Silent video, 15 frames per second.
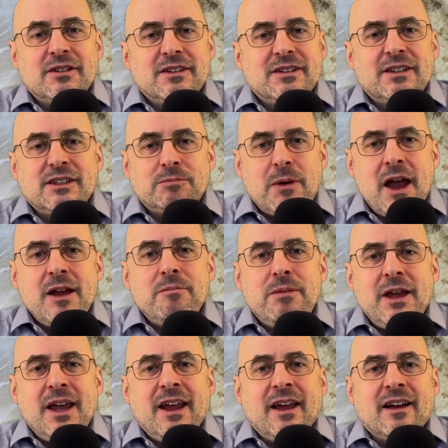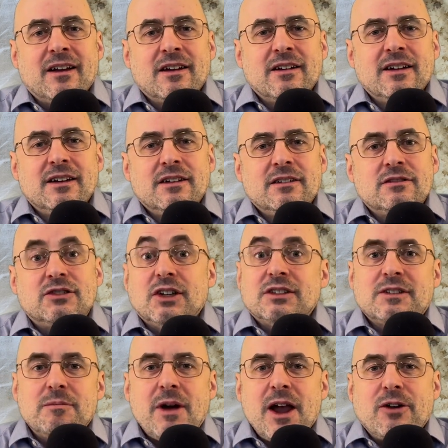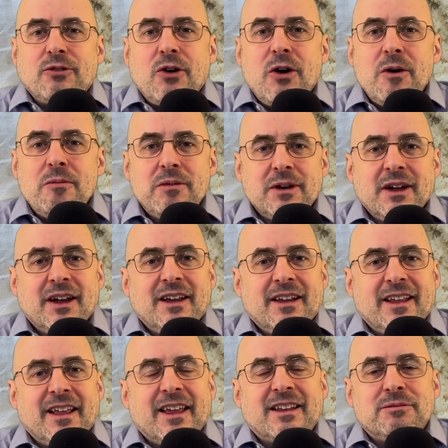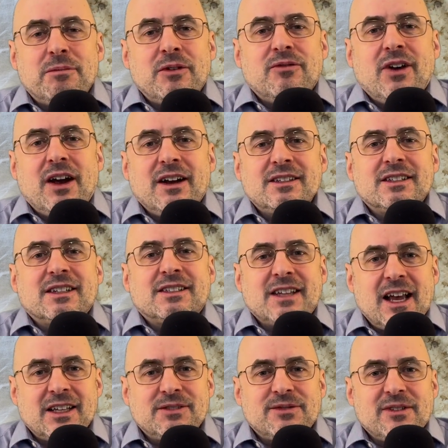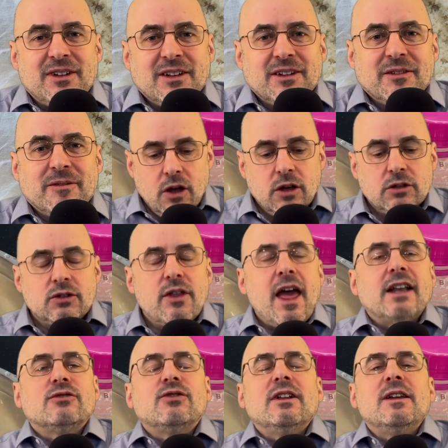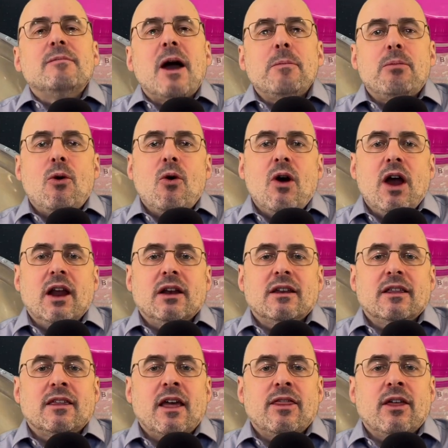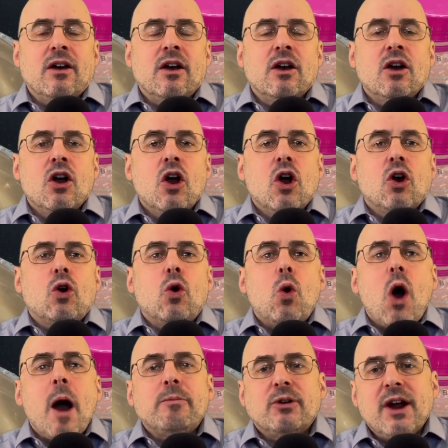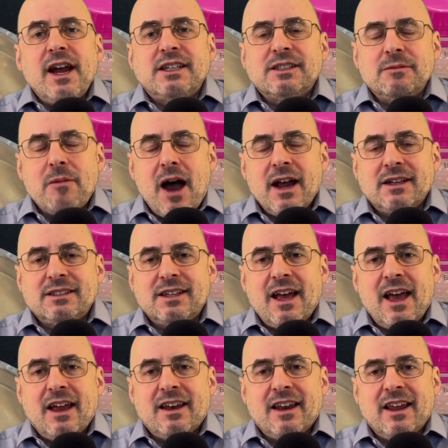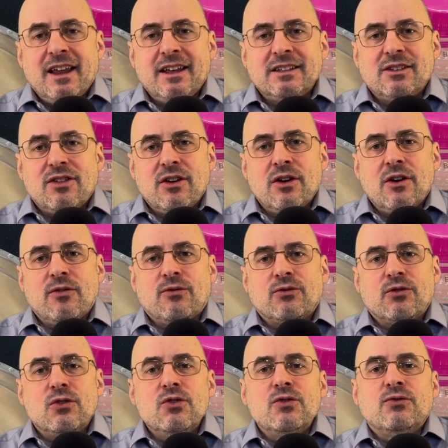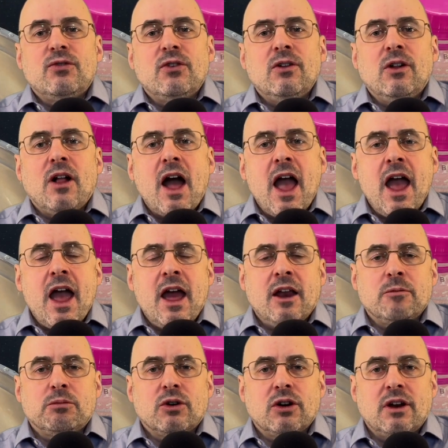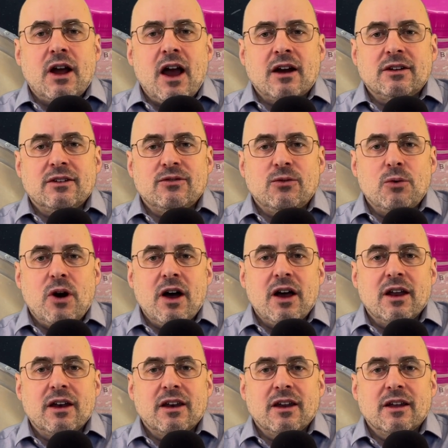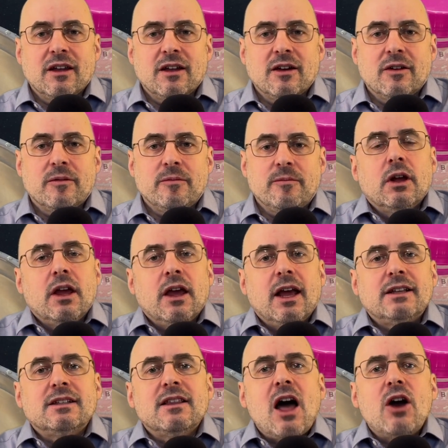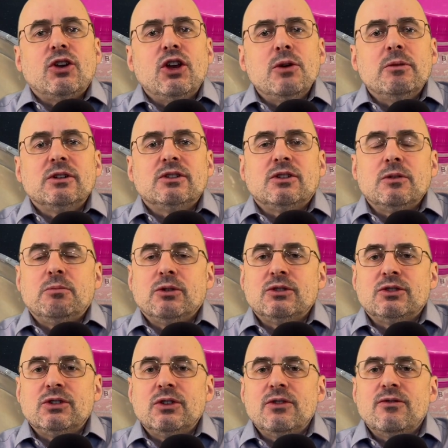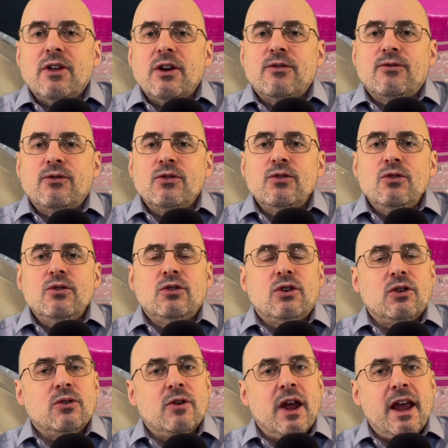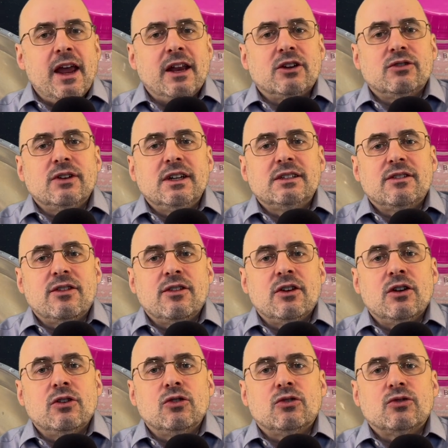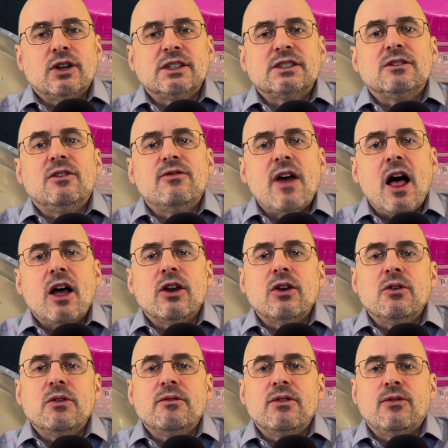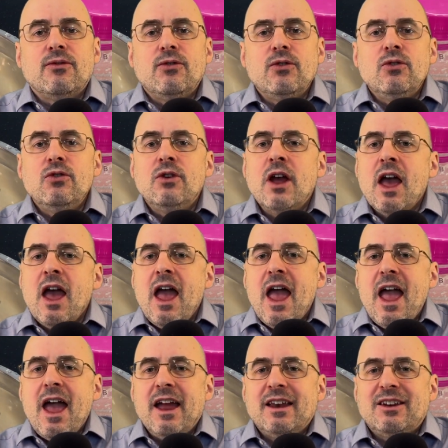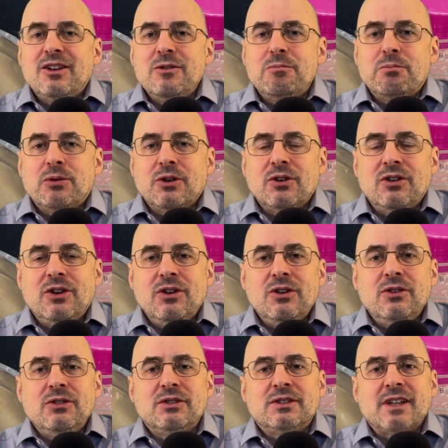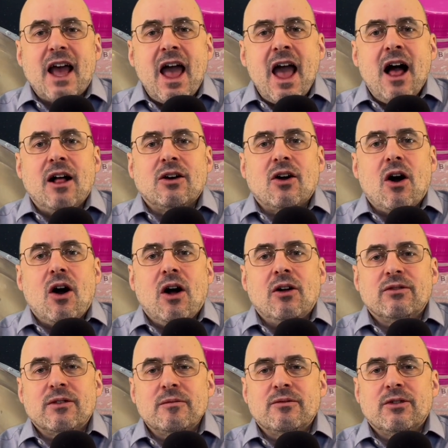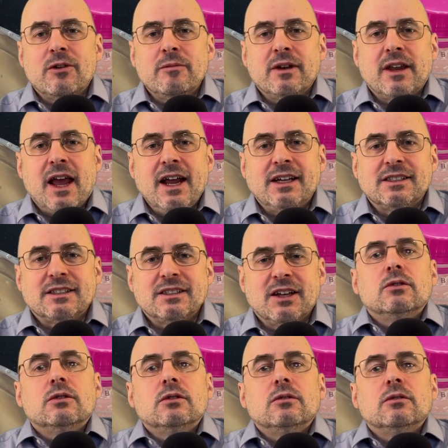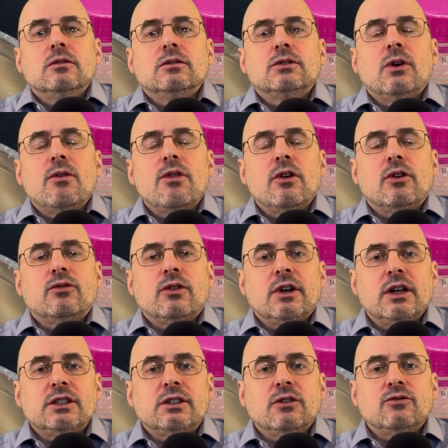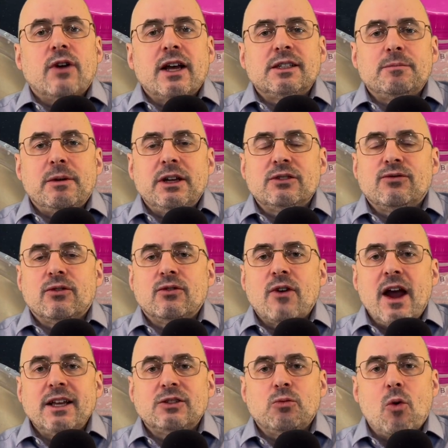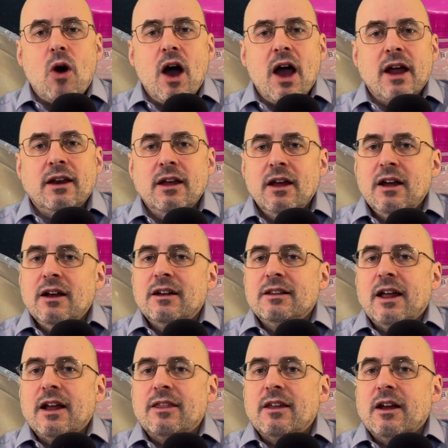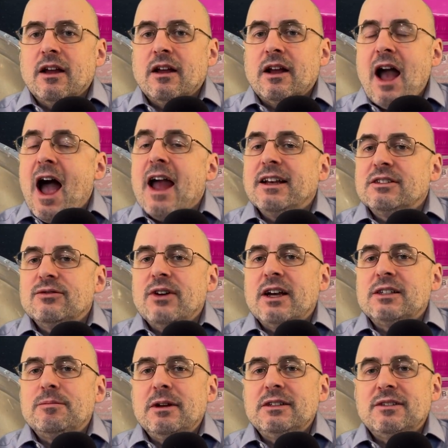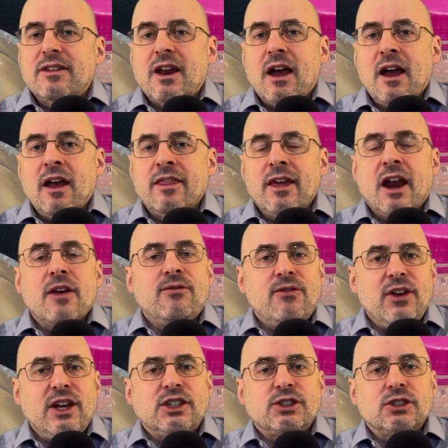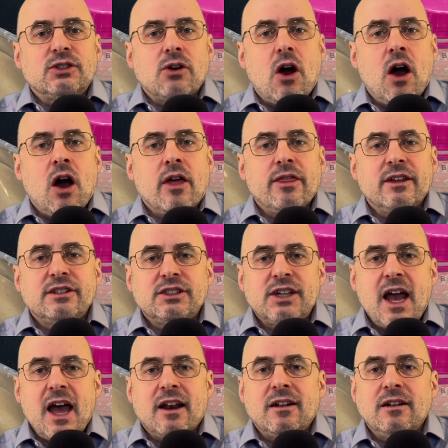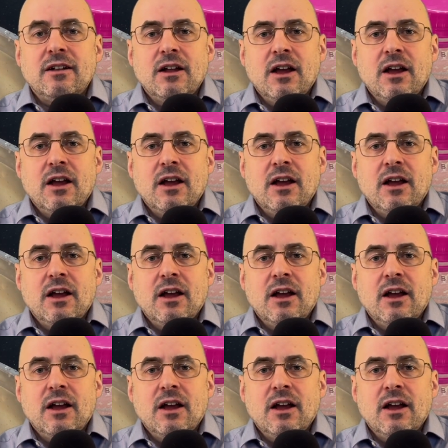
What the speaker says: Despite being just a microbe, it's been very successful. So that's really my point, that the cooperation mindset is the fruitful and productive one. It's allowed humans to preserve their food, to increase the nutritional value of the food, and to produce alcohol from fermentation. So the traditional recipes for rice wine, like the kinds of recipes that I feature on this channel,